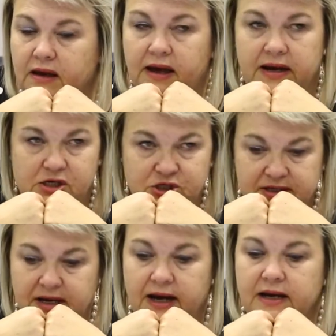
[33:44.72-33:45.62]
Annexion
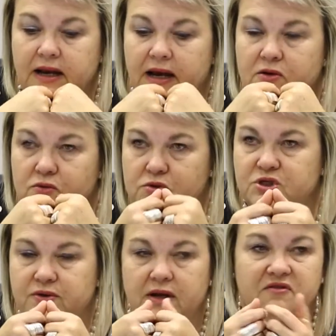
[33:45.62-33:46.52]
9 and
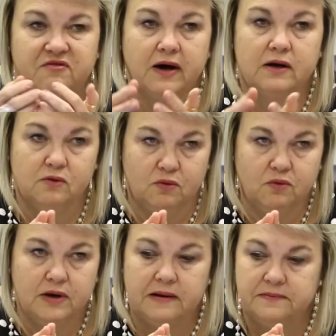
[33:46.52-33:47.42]
also then a final
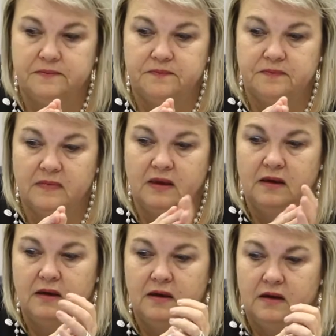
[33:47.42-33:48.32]
order.
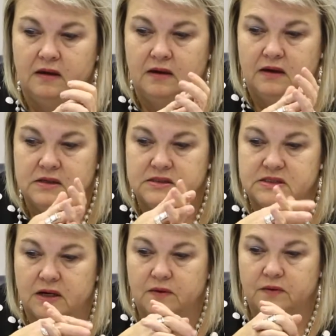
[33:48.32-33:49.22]

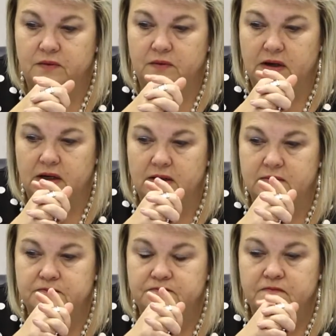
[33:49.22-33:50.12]
So
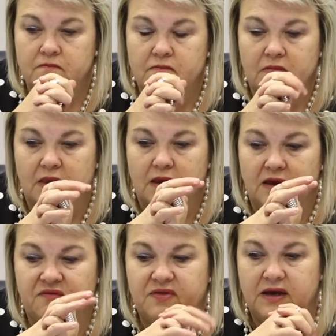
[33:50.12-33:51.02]

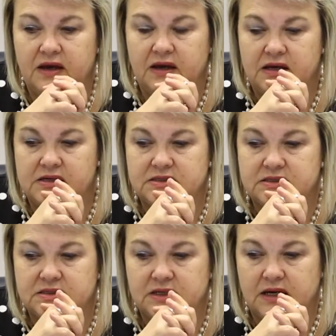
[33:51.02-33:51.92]
if there
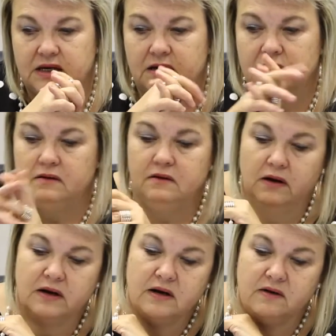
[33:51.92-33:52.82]
is
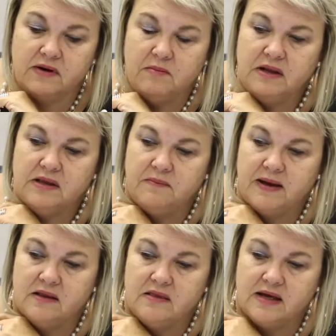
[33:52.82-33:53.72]
not an agreement
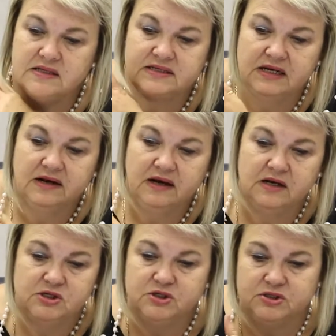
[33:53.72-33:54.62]
about the
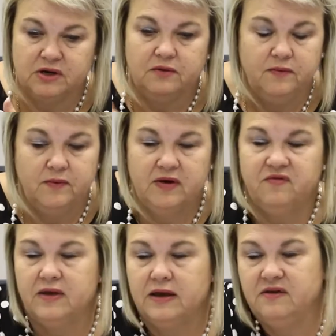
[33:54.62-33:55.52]
ancillary issues, so
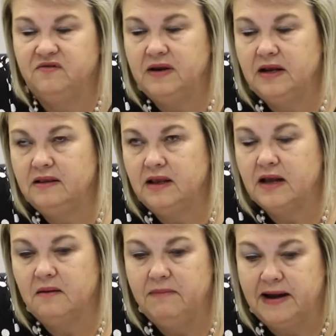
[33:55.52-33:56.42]
if the defendant then
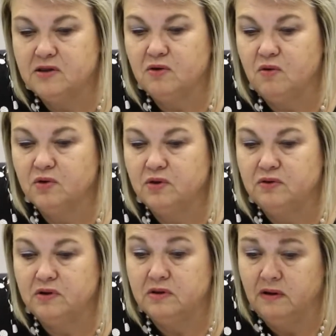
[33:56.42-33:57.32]
come back to court on
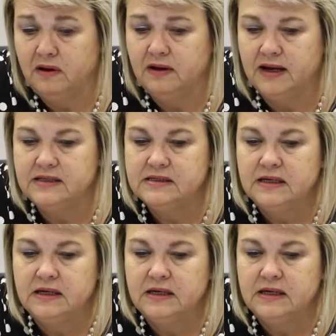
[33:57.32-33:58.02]
the return date,